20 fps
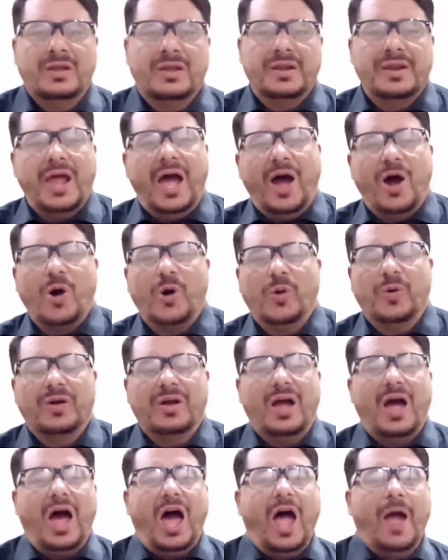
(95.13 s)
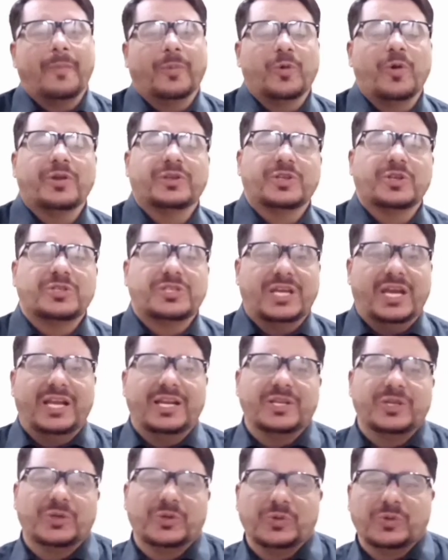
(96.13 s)
Now, I'm going to
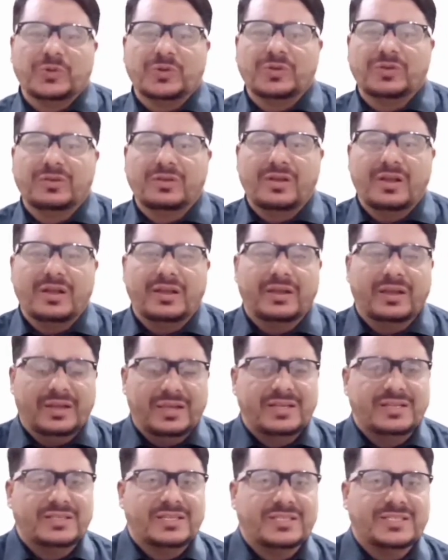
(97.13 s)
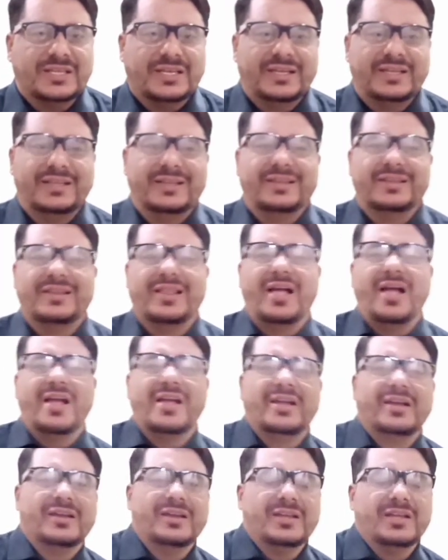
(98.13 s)
tell you in detail.
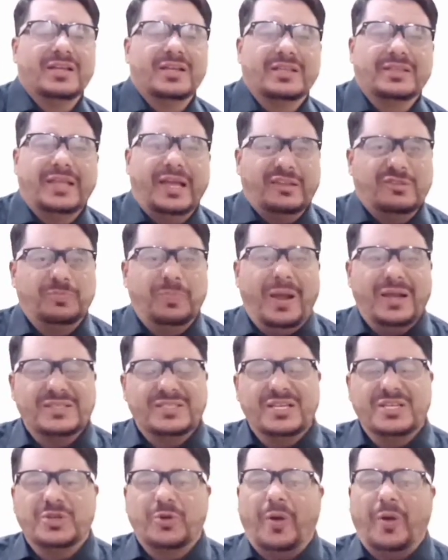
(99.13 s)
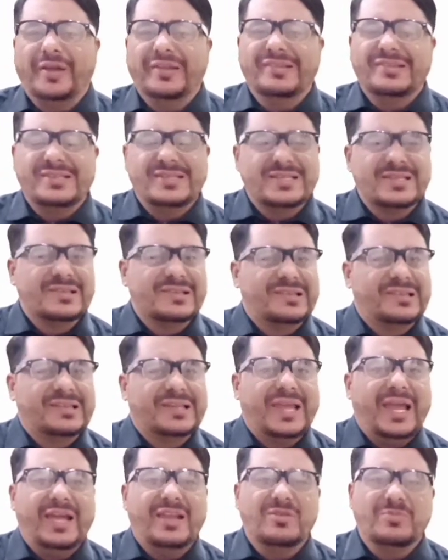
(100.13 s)
The expected questions
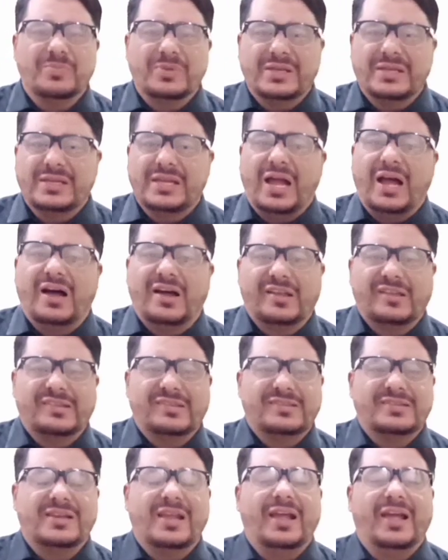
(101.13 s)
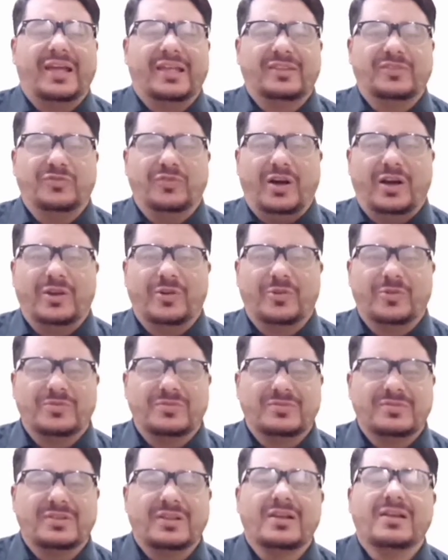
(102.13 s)
can be asked as follows:
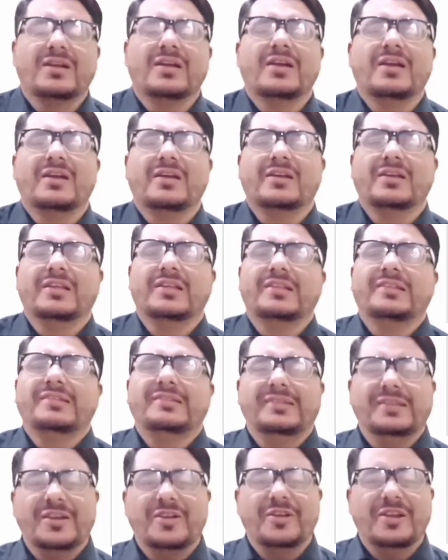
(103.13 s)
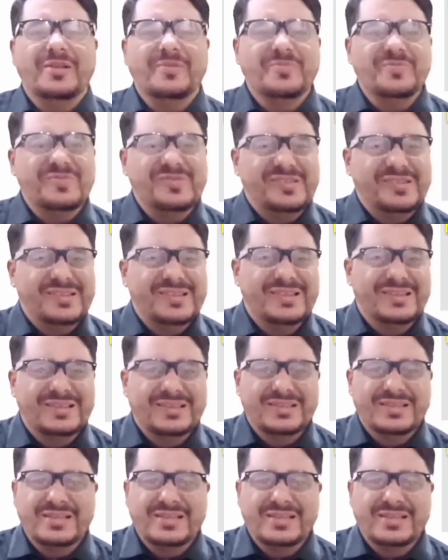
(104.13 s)
synonyms,